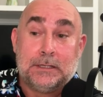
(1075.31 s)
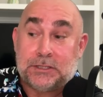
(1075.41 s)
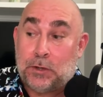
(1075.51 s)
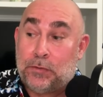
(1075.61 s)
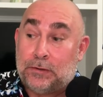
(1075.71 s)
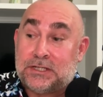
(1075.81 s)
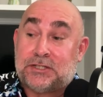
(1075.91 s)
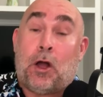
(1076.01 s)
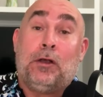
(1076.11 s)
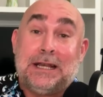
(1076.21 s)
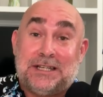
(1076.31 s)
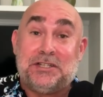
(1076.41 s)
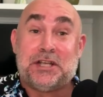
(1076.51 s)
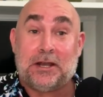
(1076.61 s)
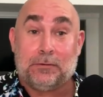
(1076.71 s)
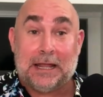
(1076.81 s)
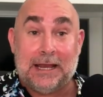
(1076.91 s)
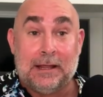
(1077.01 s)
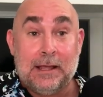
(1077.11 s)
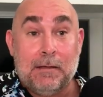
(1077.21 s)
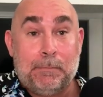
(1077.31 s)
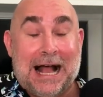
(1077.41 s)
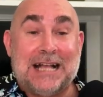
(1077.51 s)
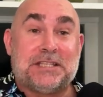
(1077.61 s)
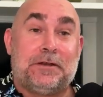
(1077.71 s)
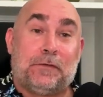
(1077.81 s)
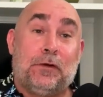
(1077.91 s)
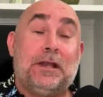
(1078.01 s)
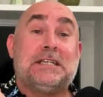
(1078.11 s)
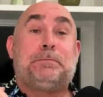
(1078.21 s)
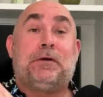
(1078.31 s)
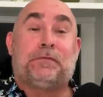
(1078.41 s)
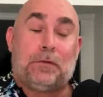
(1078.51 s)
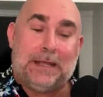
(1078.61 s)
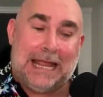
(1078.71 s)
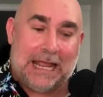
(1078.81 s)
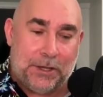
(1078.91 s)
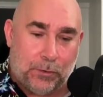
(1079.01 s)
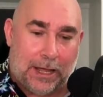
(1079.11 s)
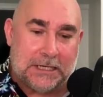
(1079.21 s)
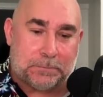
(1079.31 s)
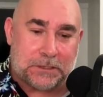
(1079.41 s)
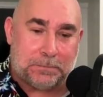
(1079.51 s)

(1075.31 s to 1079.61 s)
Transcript: So they're starting to generate positive earnings, but from an annualized